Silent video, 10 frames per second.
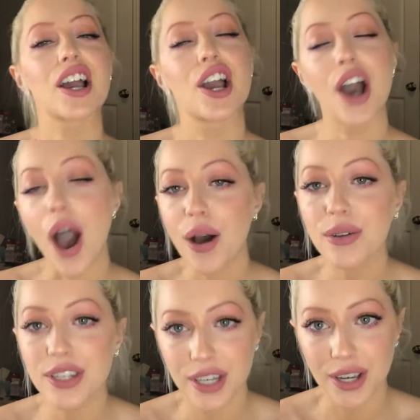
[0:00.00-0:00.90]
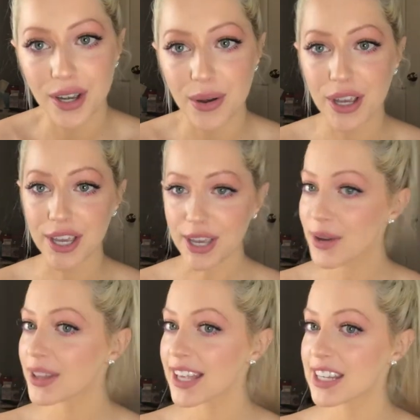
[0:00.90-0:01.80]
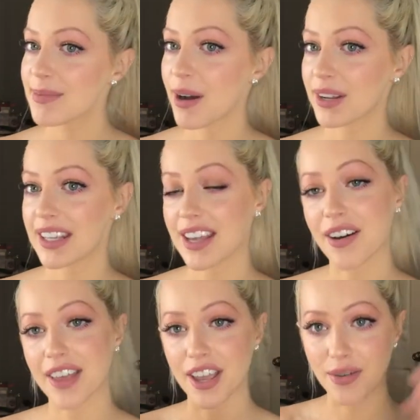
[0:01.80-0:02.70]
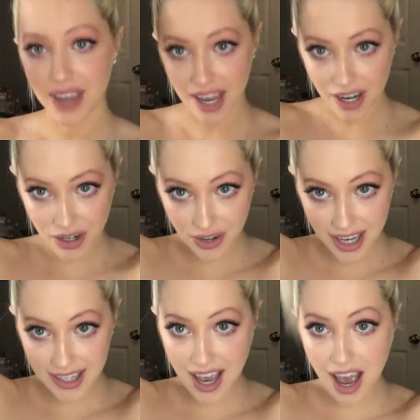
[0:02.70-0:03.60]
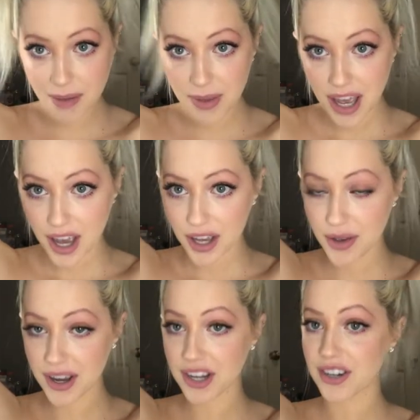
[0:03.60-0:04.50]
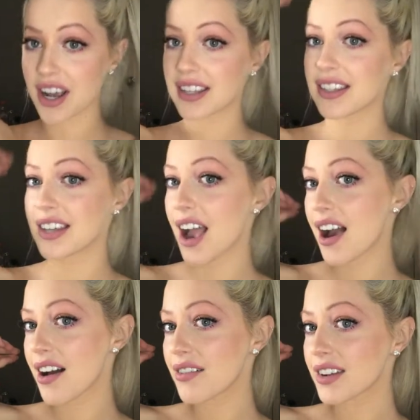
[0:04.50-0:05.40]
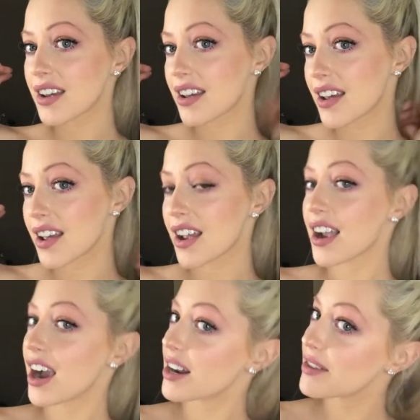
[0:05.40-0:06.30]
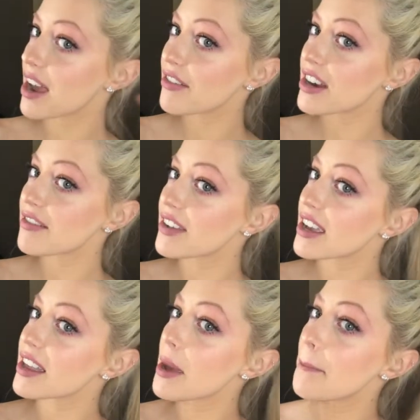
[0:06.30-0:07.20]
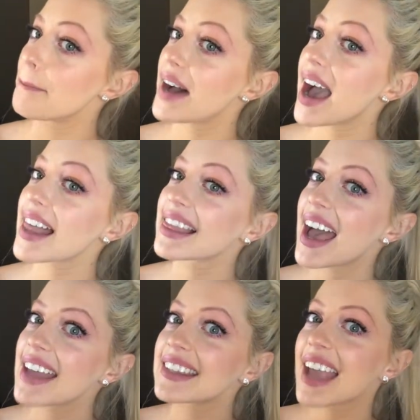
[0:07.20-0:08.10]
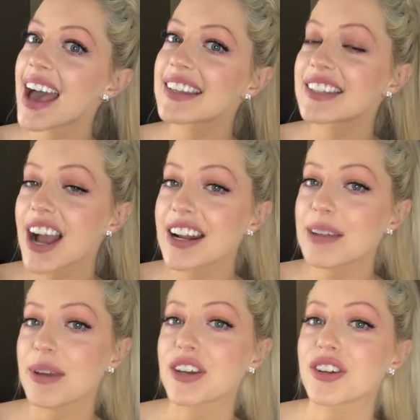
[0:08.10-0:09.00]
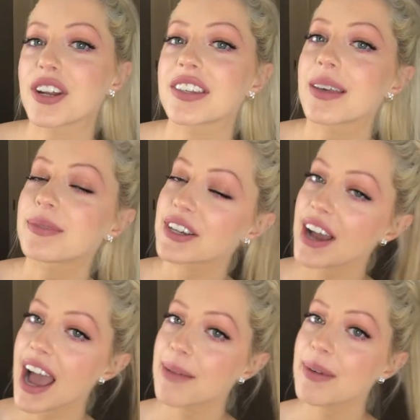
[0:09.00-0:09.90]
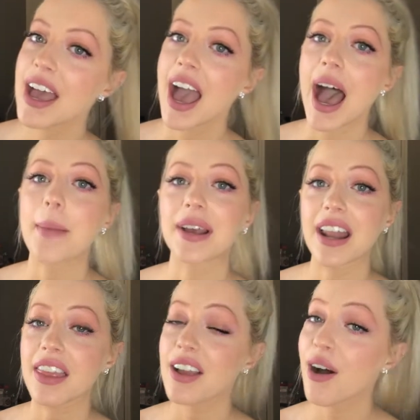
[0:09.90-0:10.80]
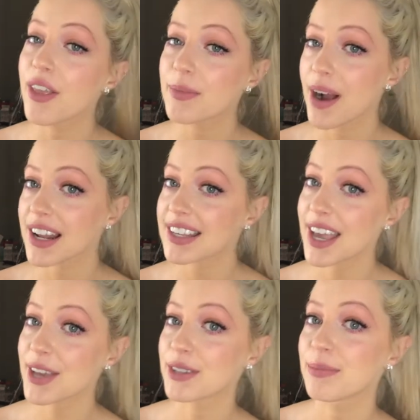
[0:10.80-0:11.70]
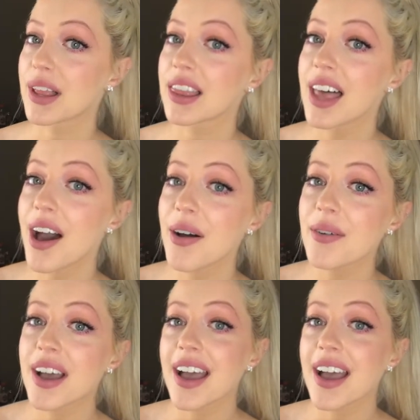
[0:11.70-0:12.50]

go-to cute lazy ponytail that you can dress up, you can dress down, kind of whatever you're feeling, but let's get started. Make sure to subscribe. I'm gonna link all the products I use below.